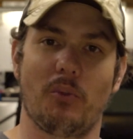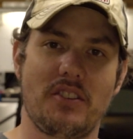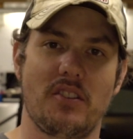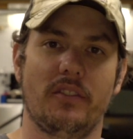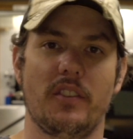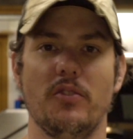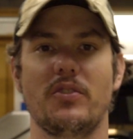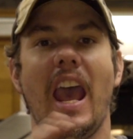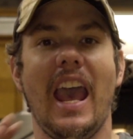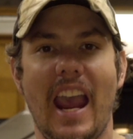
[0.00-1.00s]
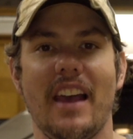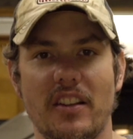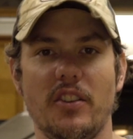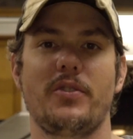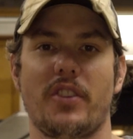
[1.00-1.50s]
original fuse and
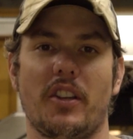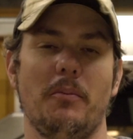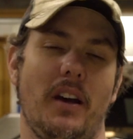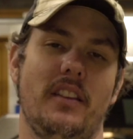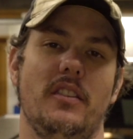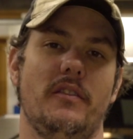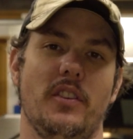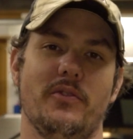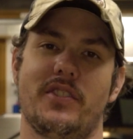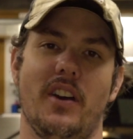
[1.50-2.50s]
the new circuit by the new fuse.